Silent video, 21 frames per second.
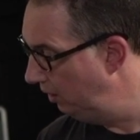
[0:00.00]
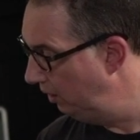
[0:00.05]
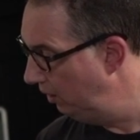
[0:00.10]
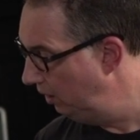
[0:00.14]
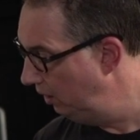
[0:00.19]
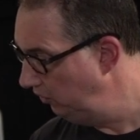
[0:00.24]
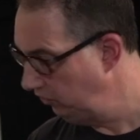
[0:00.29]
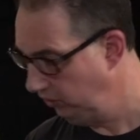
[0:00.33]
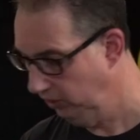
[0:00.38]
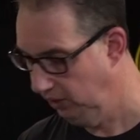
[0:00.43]

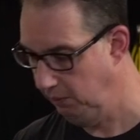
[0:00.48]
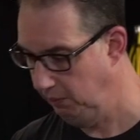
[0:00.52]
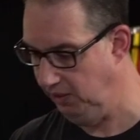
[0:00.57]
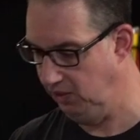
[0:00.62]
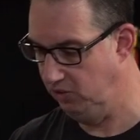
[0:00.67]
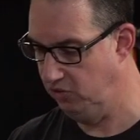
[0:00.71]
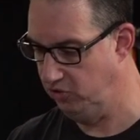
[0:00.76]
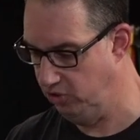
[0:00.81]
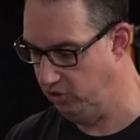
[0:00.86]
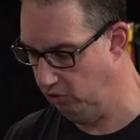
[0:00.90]
So let me
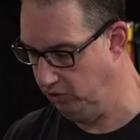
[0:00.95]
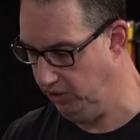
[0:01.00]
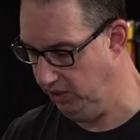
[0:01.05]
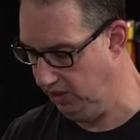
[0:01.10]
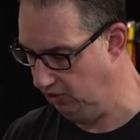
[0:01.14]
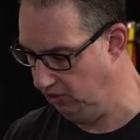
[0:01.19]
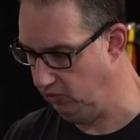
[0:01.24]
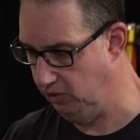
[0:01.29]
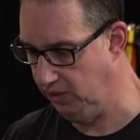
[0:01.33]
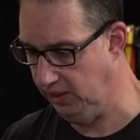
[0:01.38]
show you
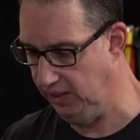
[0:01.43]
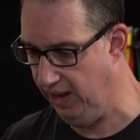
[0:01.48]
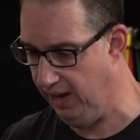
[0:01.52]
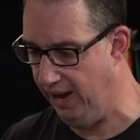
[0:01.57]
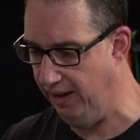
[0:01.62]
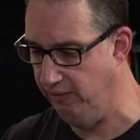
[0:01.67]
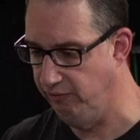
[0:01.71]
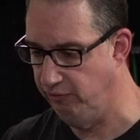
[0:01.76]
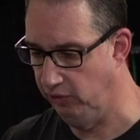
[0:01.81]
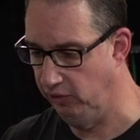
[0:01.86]
this with the
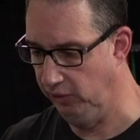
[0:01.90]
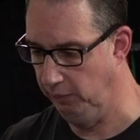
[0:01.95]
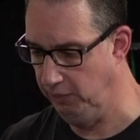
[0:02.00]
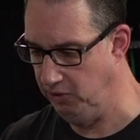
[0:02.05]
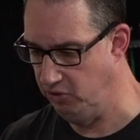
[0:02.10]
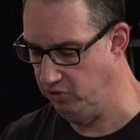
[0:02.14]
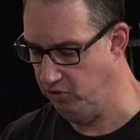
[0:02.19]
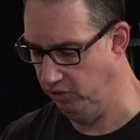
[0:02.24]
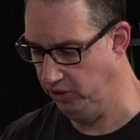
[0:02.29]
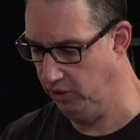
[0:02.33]
iPhone. Let me
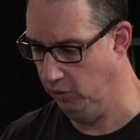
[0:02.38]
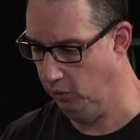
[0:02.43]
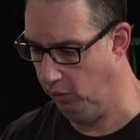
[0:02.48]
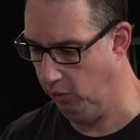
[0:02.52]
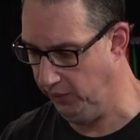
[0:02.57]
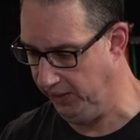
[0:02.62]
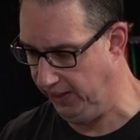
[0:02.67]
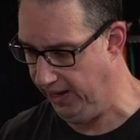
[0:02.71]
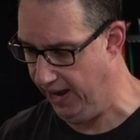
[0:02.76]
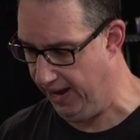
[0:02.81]
show you what
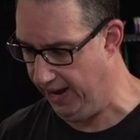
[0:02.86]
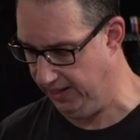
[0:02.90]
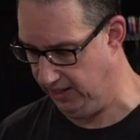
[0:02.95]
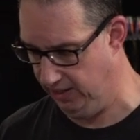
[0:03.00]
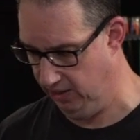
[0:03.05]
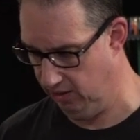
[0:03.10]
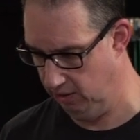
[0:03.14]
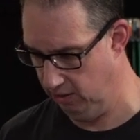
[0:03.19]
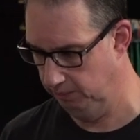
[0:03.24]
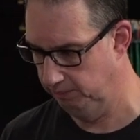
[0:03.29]
we got
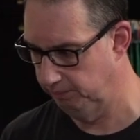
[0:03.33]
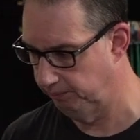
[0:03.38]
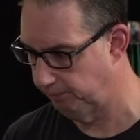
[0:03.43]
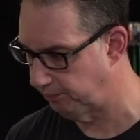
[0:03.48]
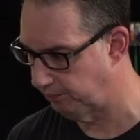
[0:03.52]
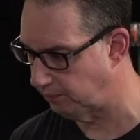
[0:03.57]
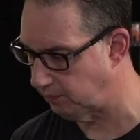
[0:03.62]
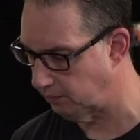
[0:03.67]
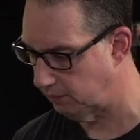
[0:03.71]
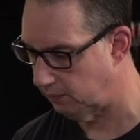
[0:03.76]
here.
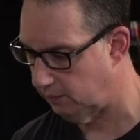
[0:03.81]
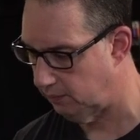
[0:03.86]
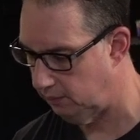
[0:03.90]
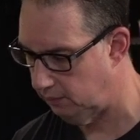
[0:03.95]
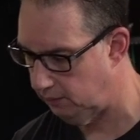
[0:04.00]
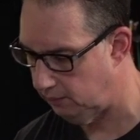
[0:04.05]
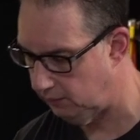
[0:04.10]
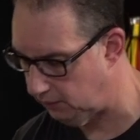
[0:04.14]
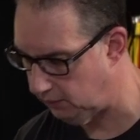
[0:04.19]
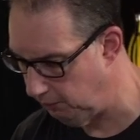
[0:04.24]

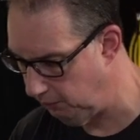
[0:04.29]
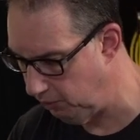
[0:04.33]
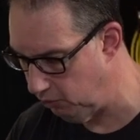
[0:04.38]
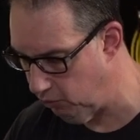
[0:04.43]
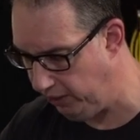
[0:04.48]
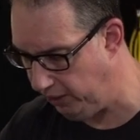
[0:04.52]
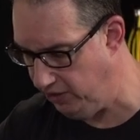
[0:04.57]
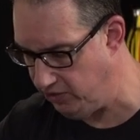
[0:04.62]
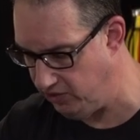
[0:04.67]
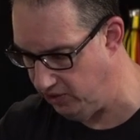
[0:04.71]
I'm gonna
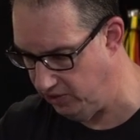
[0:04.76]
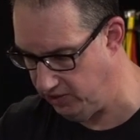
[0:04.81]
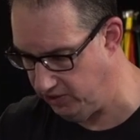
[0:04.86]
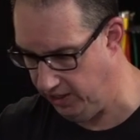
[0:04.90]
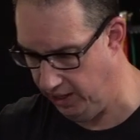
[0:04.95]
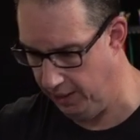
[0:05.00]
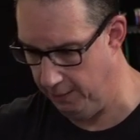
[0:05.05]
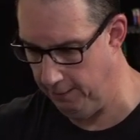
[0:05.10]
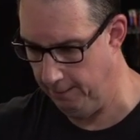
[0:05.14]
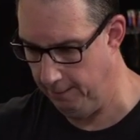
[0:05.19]
raise this
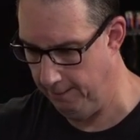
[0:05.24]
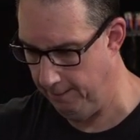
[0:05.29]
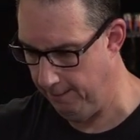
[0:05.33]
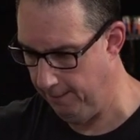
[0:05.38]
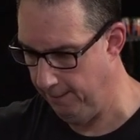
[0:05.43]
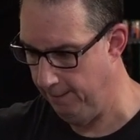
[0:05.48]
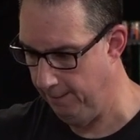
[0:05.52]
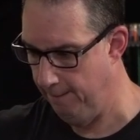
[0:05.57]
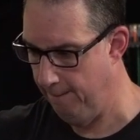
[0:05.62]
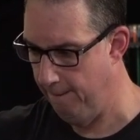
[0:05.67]
up
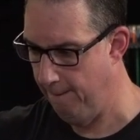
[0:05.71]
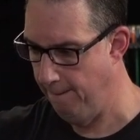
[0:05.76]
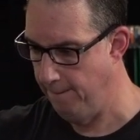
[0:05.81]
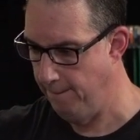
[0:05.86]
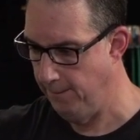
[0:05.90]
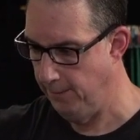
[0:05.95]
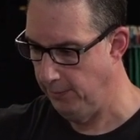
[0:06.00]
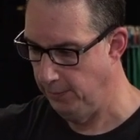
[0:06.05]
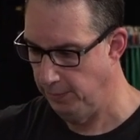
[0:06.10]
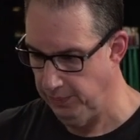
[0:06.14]

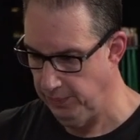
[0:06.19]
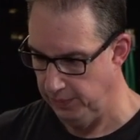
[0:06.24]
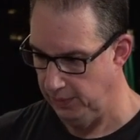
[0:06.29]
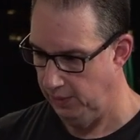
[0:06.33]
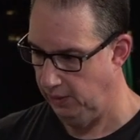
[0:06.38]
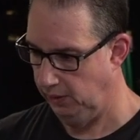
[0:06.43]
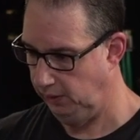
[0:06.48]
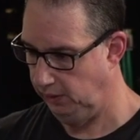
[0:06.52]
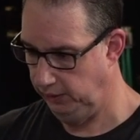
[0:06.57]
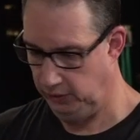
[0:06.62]

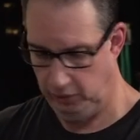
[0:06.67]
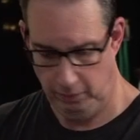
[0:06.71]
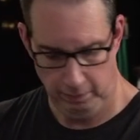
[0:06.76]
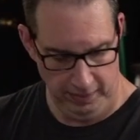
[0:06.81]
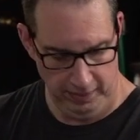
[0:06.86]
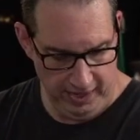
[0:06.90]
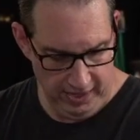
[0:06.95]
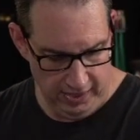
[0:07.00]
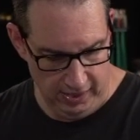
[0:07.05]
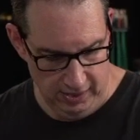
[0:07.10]
a little
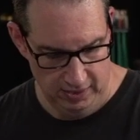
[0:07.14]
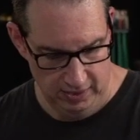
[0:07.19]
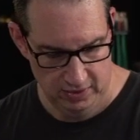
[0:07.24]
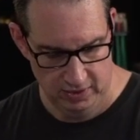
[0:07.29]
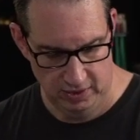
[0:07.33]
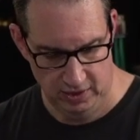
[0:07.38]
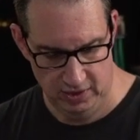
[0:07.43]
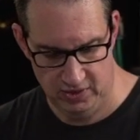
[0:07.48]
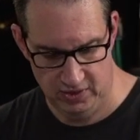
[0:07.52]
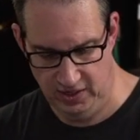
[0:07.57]
bit. So
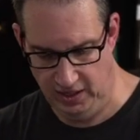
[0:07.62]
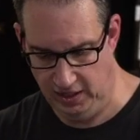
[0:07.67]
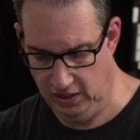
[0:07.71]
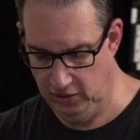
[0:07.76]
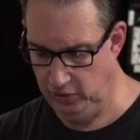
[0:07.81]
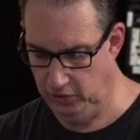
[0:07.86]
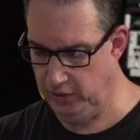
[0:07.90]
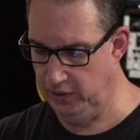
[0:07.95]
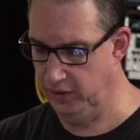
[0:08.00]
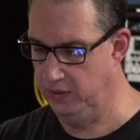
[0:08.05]
let's take a
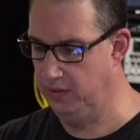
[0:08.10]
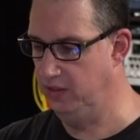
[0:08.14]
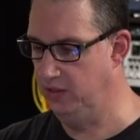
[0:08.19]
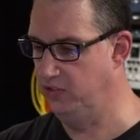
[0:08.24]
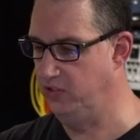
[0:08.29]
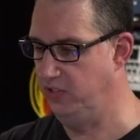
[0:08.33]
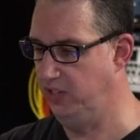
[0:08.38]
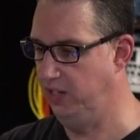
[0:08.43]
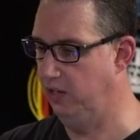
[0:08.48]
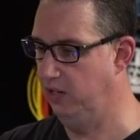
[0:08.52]
look at this
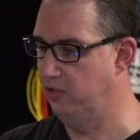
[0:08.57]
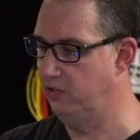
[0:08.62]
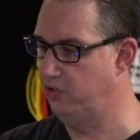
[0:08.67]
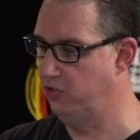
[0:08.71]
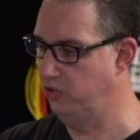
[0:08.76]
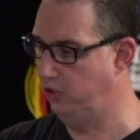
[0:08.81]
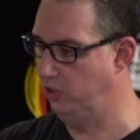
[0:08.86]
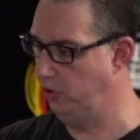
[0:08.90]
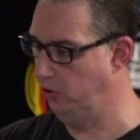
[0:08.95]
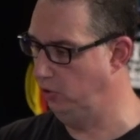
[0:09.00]
here.
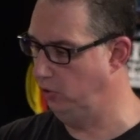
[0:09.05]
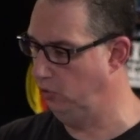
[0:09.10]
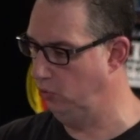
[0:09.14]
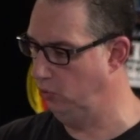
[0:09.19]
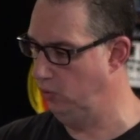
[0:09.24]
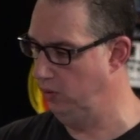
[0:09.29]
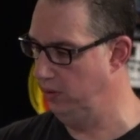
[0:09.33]
So